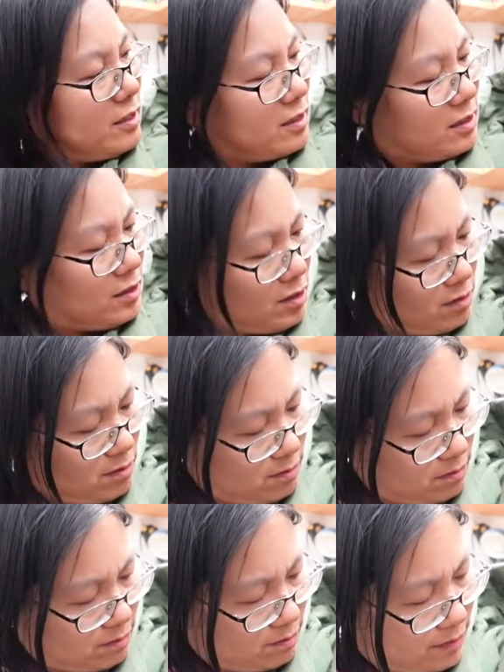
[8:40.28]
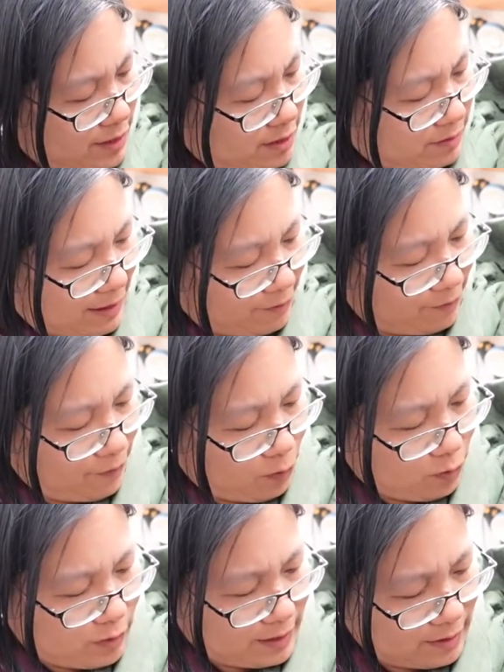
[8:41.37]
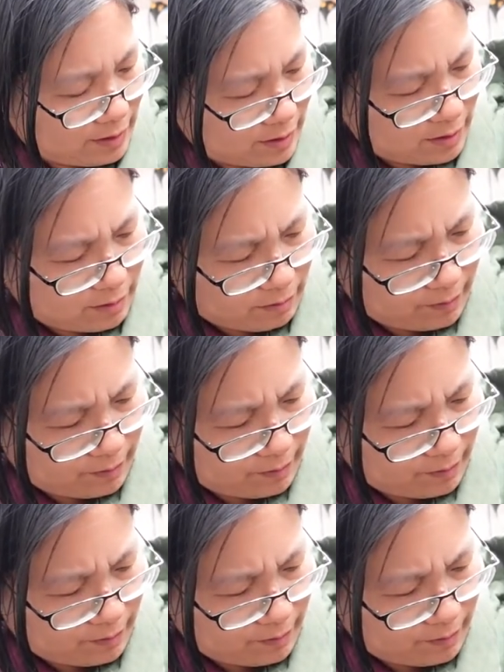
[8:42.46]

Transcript: So here we have four, and there's a